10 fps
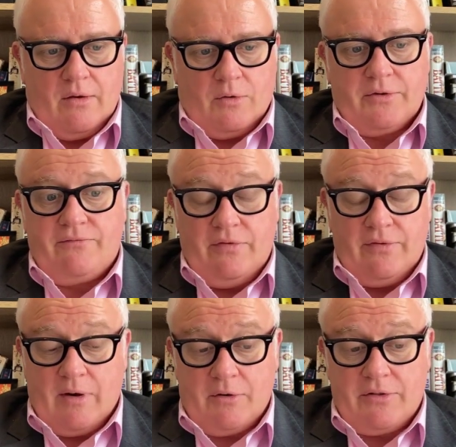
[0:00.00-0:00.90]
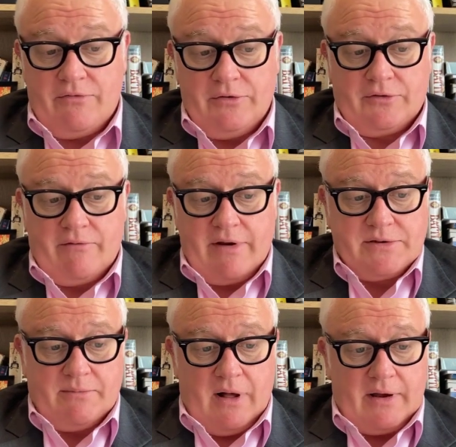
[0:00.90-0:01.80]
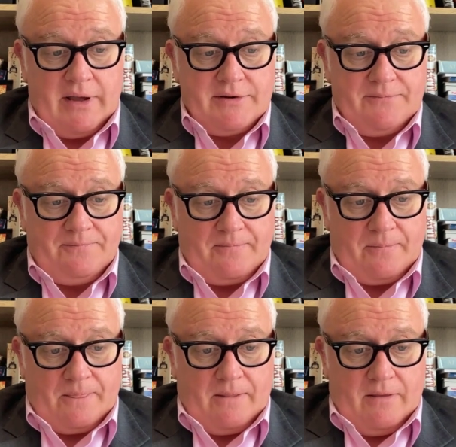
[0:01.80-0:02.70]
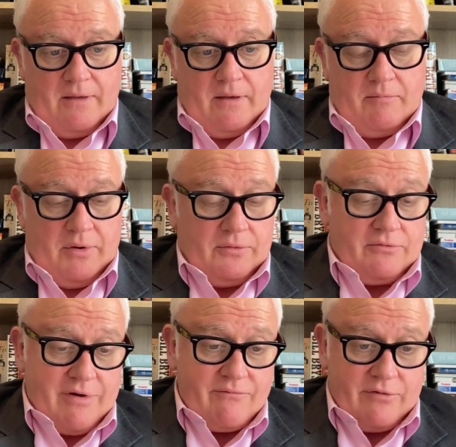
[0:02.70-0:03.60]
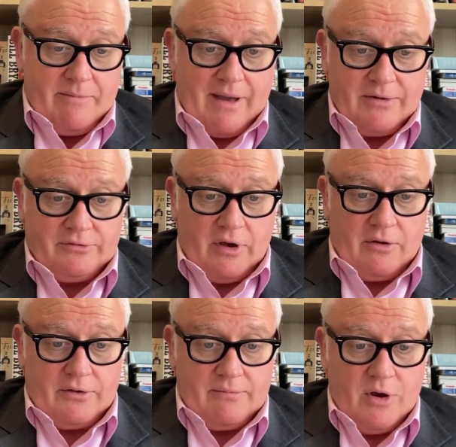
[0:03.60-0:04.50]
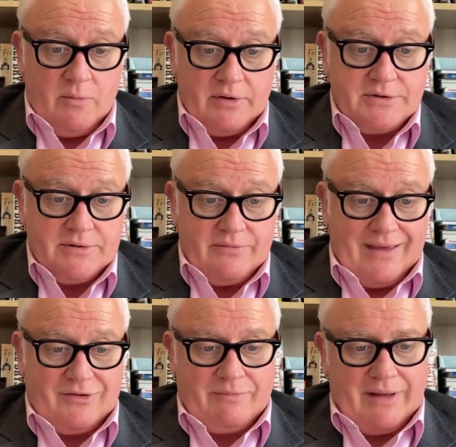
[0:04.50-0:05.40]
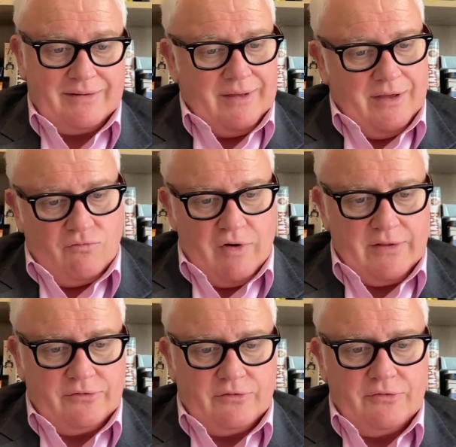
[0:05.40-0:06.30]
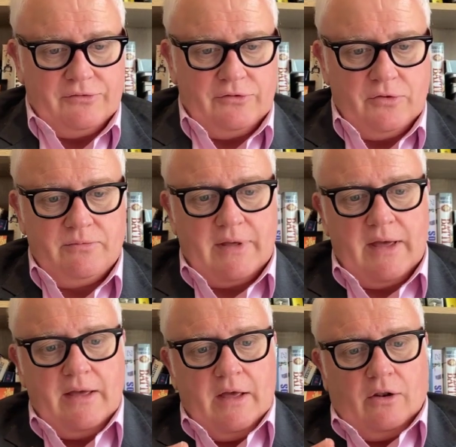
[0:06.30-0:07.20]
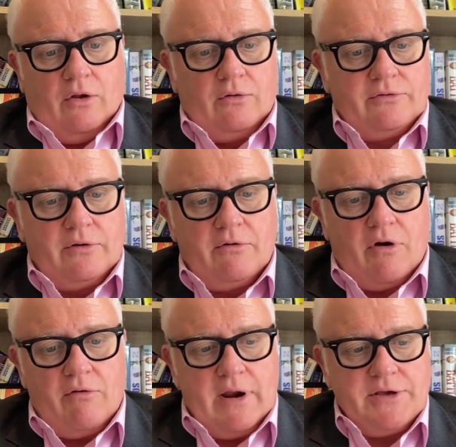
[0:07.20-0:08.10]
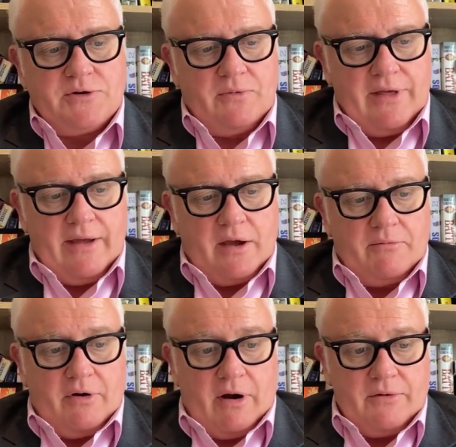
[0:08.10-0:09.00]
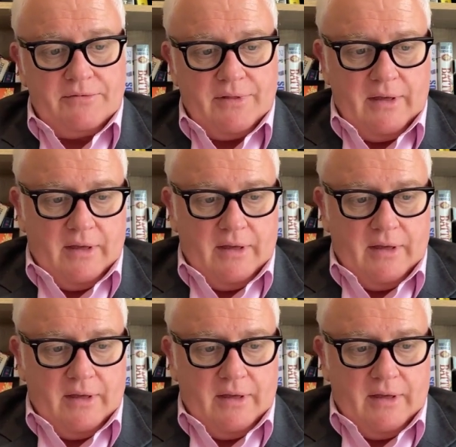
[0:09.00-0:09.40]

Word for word: What are the, now, what are the views on the rental market? Beyond the rent rebound that's going on at the moment, they expect rents to resume their long-term correlation with income growth.